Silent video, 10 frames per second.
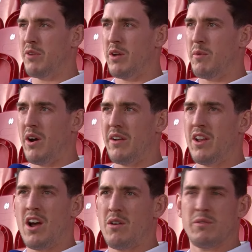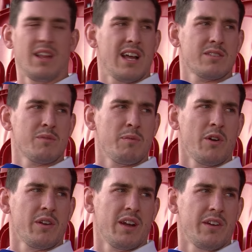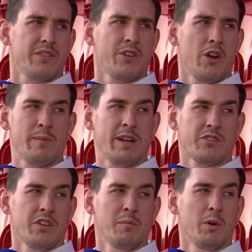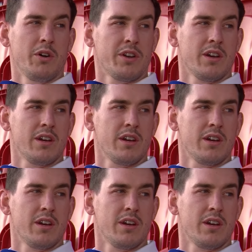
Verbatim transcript: hours? Probably about, no, less. We're probably like 30 minutes on the border.